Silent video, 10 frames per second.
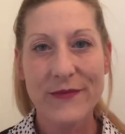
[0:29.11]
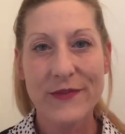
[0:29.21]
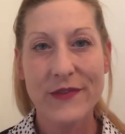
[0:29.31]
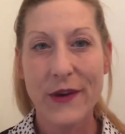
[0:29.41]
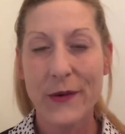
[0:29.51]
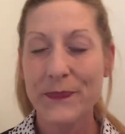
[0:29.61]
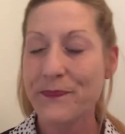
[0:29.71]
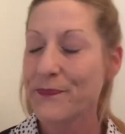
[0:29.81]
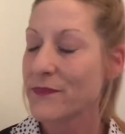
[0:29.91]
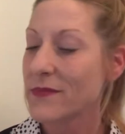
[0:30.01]
So,
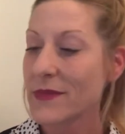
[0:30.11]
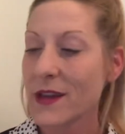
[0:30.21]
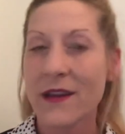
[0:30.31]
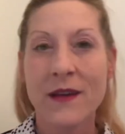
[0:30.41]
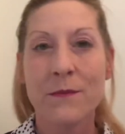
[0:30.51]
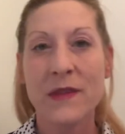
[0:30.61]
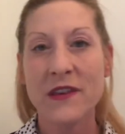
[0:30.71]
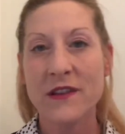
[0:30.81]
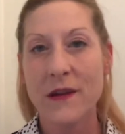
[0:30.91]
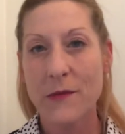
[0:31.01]

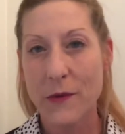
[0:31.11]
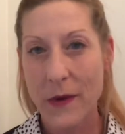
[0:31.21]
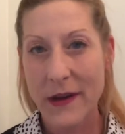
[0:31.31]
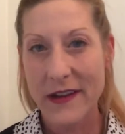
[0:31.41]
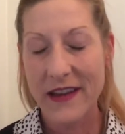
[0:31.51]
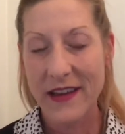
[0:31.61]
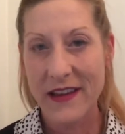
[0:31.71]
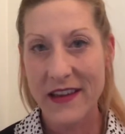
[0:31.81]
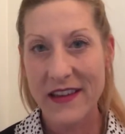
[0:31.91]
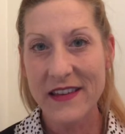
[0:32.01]
myth number 1
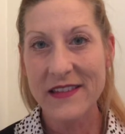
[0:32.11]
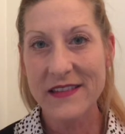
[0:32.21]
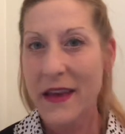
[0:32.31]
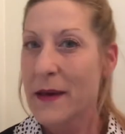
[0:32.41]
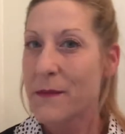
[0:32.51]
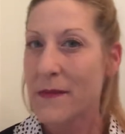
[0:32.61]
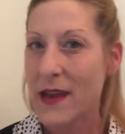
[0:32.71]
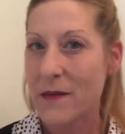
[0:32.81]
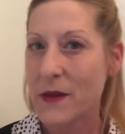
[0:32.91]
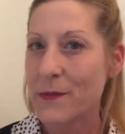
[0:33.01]
is
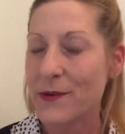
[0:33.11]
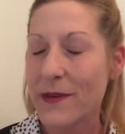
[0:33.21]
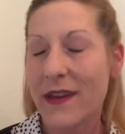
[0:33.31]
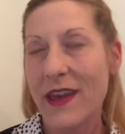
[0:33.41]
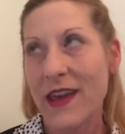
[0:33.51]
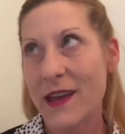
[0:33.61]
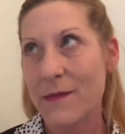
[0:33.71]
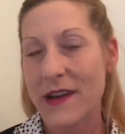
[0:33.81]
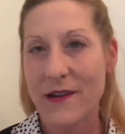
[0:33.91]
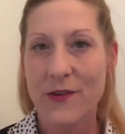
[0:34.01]
many people and
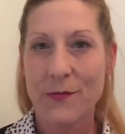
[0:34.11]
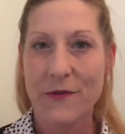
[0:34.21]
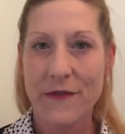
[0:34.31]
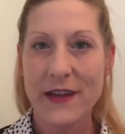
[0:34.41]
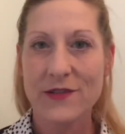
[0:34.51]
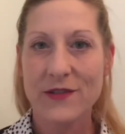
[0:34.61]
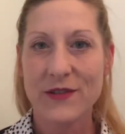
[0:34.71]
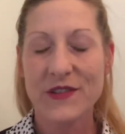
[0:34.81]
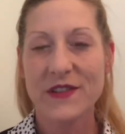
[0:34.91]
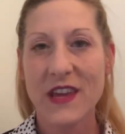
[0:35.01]
medical
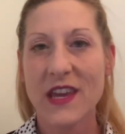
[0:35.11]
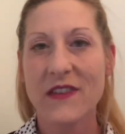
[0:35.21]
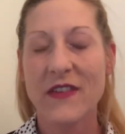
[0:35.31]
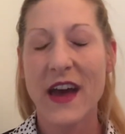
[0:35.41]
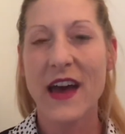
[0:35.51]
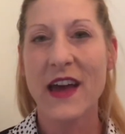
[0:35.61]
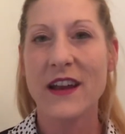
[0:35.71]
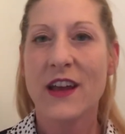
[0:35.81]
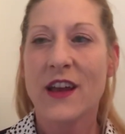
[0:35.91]
professionals think that